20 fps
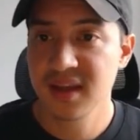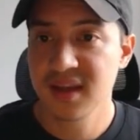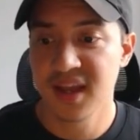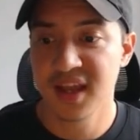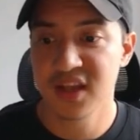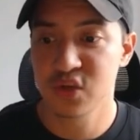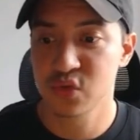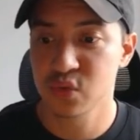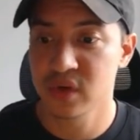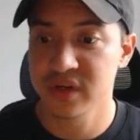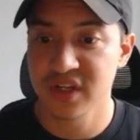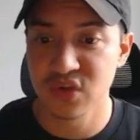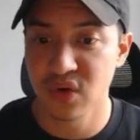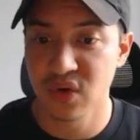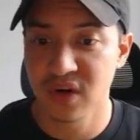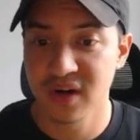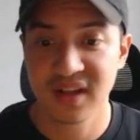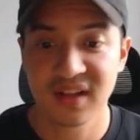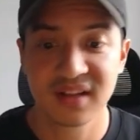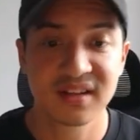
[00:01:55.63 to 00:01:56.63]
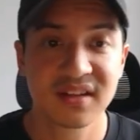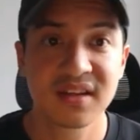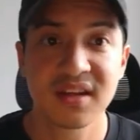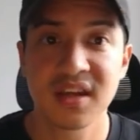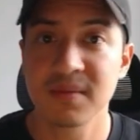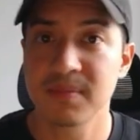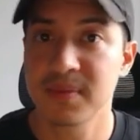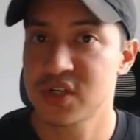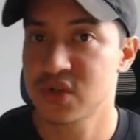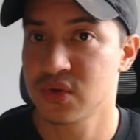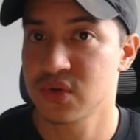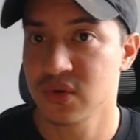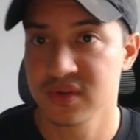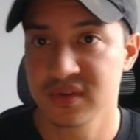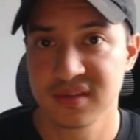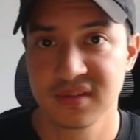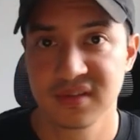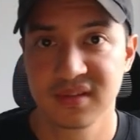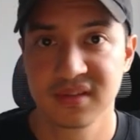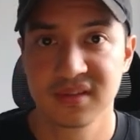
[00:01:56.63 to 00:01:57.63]
H1 and URL, keep it
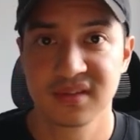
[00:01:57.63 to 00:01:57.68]
short.